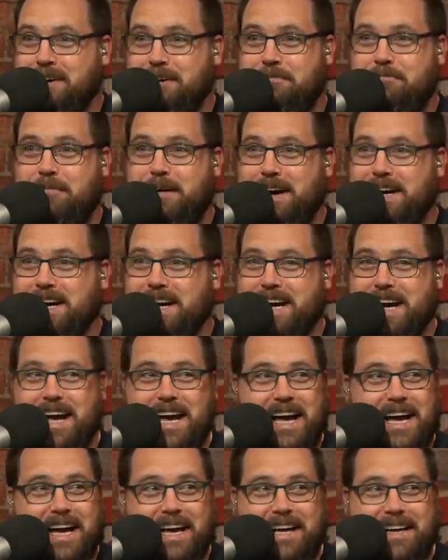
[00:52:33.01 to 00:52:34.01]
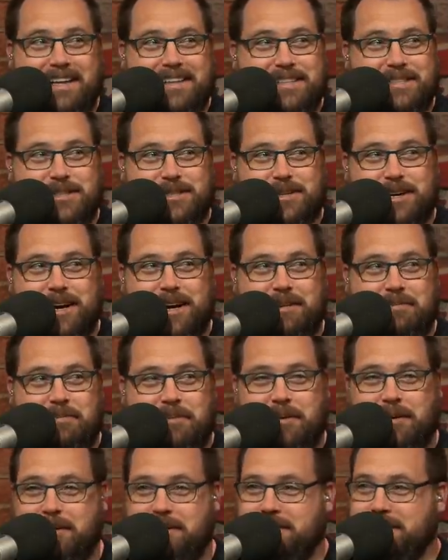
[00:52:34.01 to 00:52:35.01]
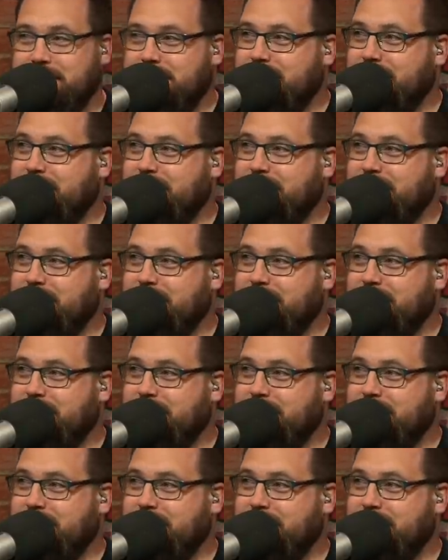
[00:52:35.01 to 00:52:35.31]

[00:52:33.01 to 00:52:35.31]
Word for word: my guy, Trey, Trey Burton. Burton.